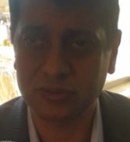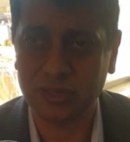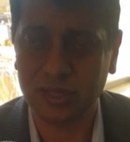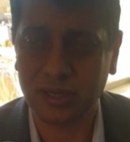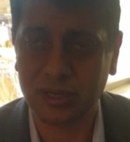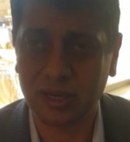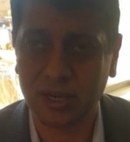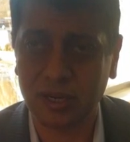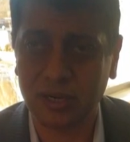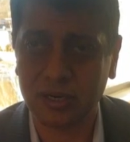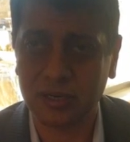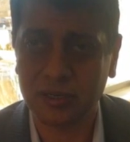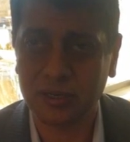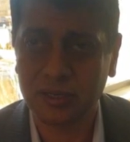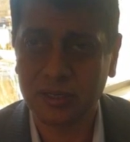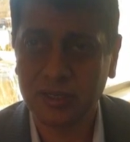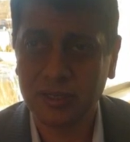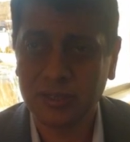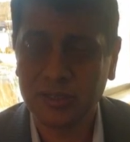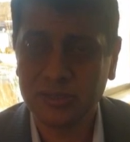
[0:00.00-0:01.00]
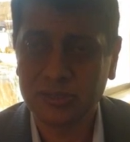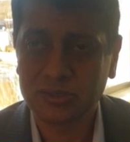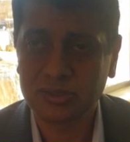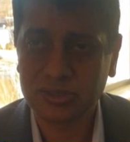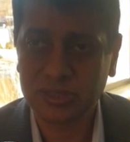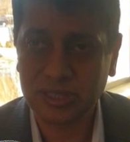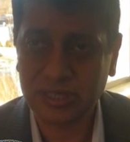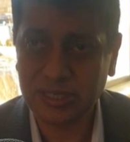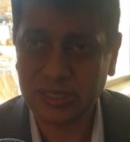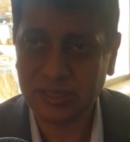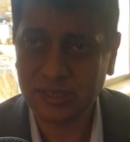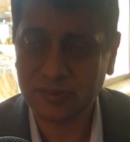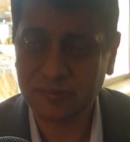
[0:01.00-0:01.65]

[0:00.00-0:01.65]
There are screening